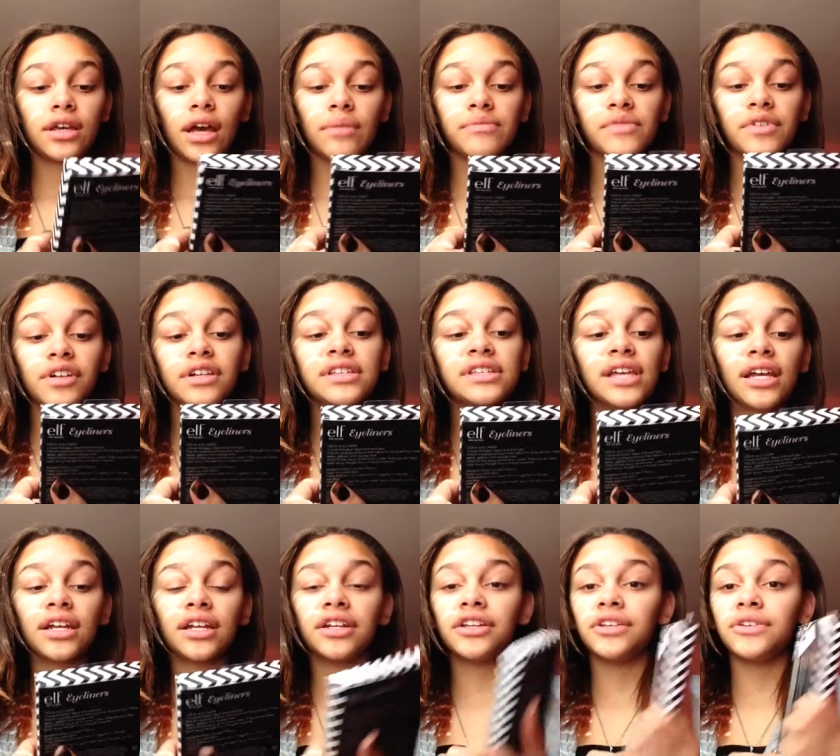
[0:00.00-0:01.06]
I'm really
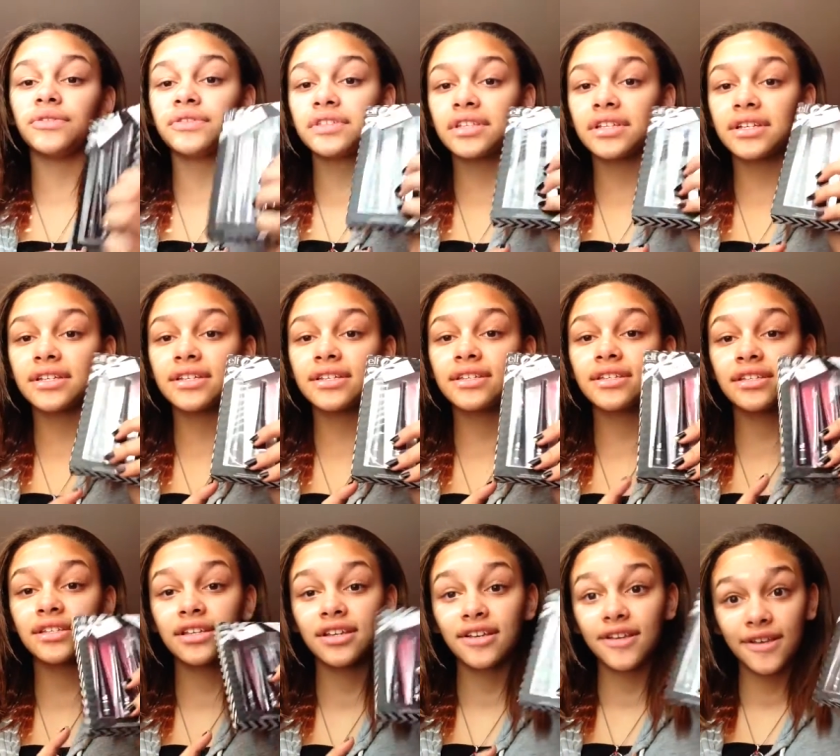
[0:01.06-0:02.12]
excited to use
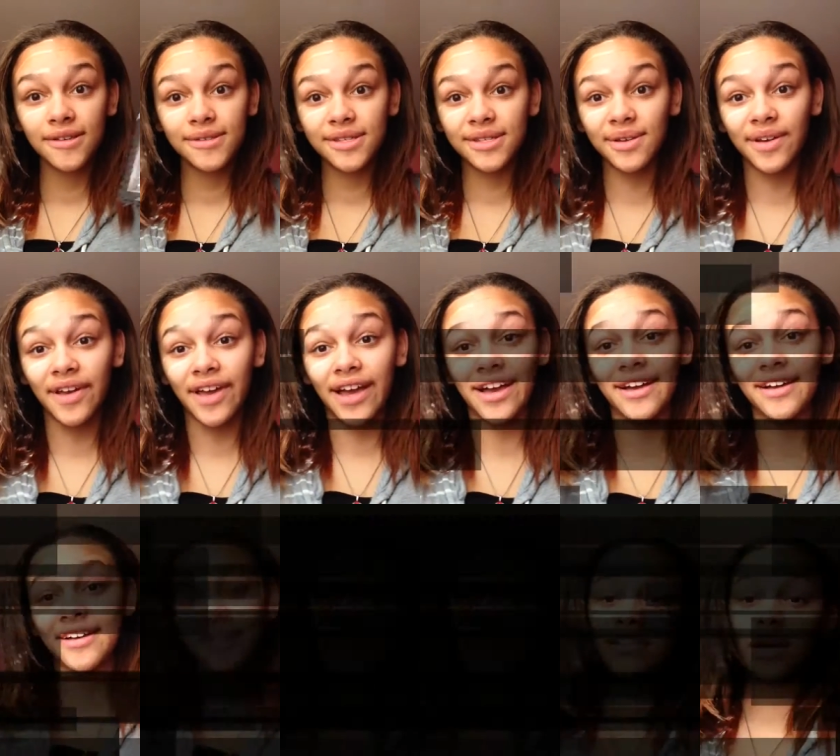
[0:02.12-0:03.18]
this. So
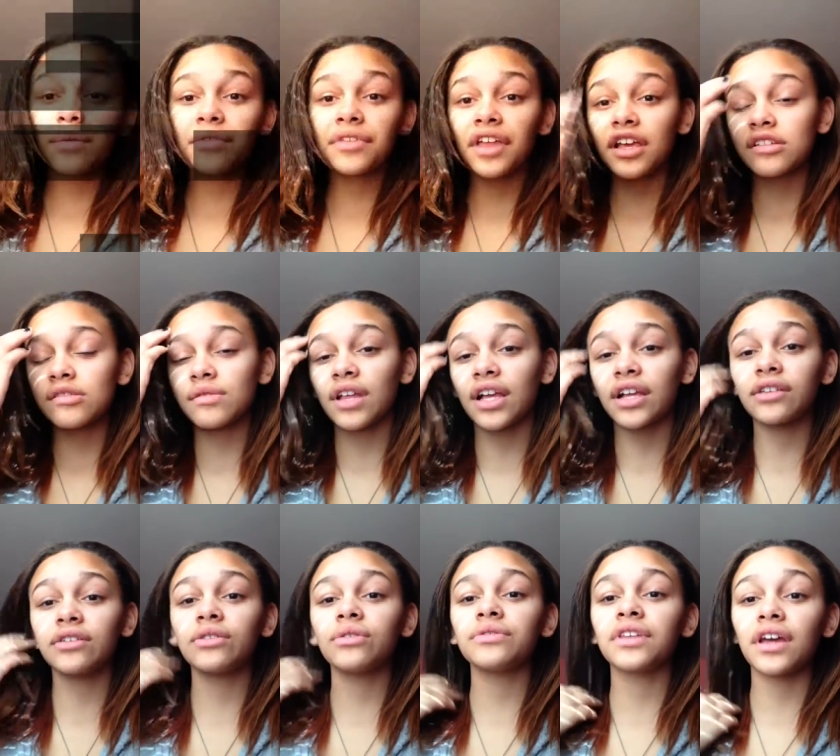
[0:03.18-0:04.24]
yeah. Just a couple things were like
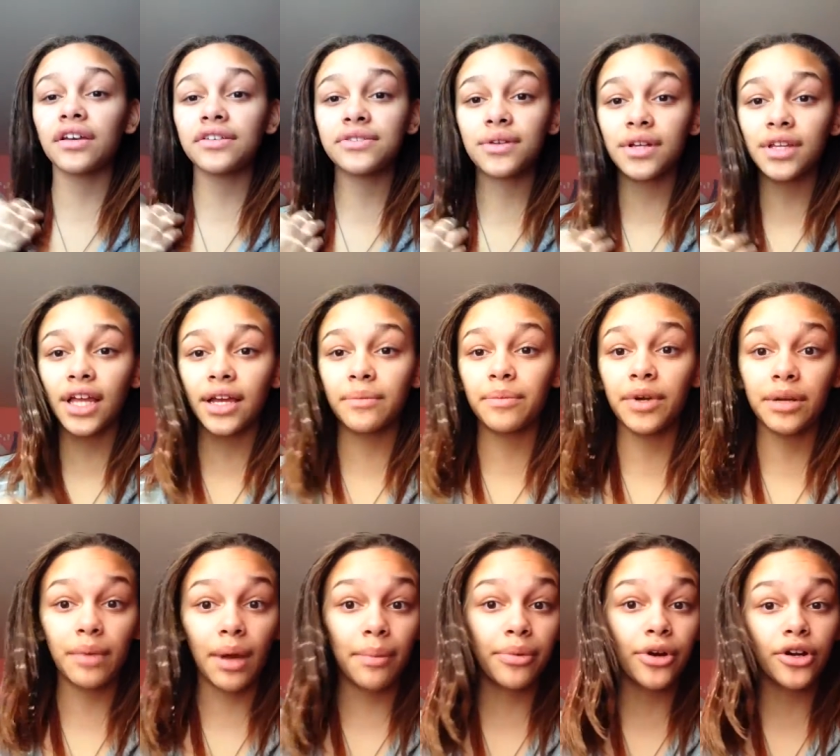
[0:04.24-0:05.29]
little things you could like put in
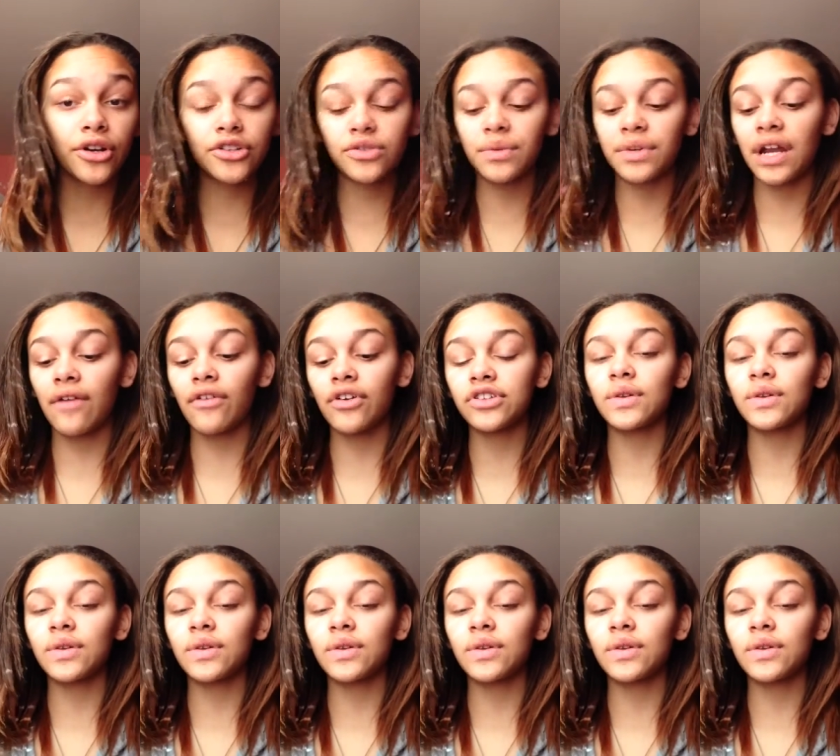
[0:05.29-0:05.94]
my purse or whatever.